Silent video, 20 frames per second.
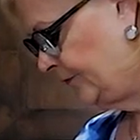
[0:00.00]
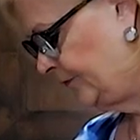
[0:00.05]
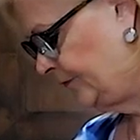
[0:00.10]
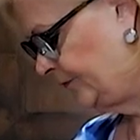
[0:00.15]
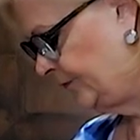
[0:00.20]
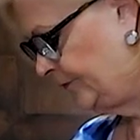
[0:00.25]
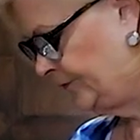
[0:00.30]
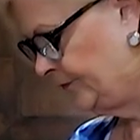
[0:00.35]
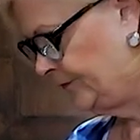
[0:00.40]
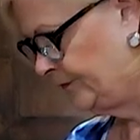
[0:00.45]

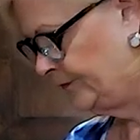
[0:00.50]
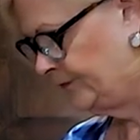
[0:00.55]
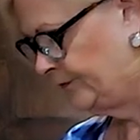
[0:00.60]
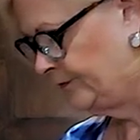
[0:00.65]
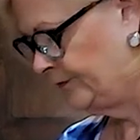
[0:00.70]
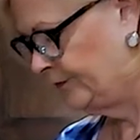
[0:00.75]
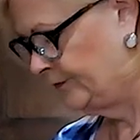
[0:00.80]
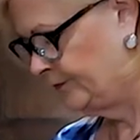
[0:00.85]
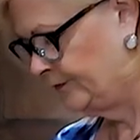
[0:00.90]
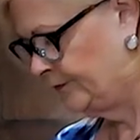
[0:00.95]

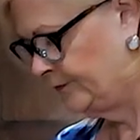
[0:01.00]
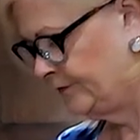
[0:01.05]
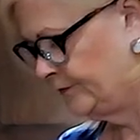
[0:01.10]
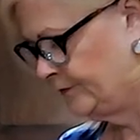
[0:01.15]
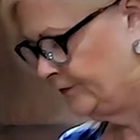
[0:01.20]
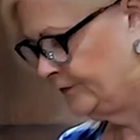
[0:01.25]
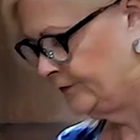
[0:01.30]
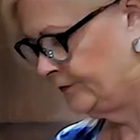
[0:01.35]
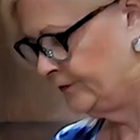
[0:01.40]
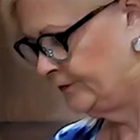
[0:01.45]

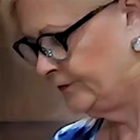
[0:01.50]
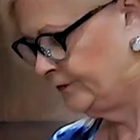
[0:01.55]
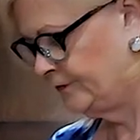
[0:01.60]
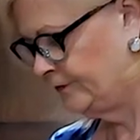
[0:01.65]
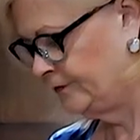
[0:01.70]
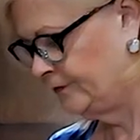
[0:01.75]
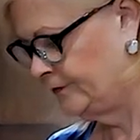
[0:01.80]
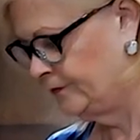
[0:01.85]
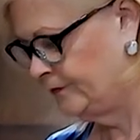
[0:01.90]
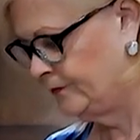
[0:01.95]

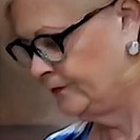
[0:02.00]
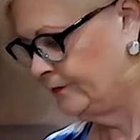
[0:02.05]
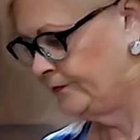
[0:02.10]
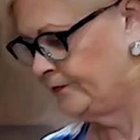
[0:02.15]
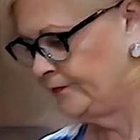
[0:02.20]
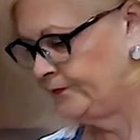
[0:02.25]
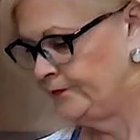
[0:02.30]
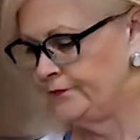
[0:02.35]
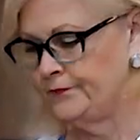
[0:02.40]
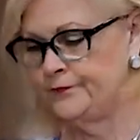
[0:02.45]

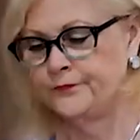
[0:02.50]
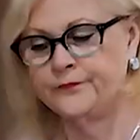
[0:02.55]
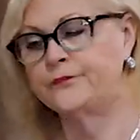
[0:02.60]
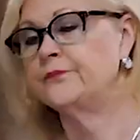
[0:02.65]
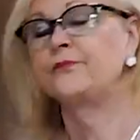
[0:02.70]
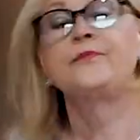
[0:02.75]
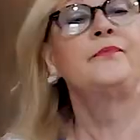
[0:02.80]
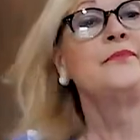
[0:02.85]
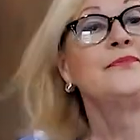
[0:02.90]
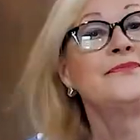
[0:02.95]

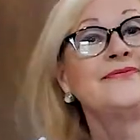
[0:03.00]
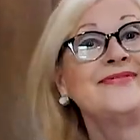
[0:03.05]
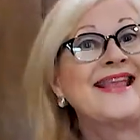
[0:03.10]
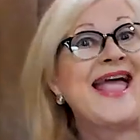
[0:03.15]
No one is speaking in this clip.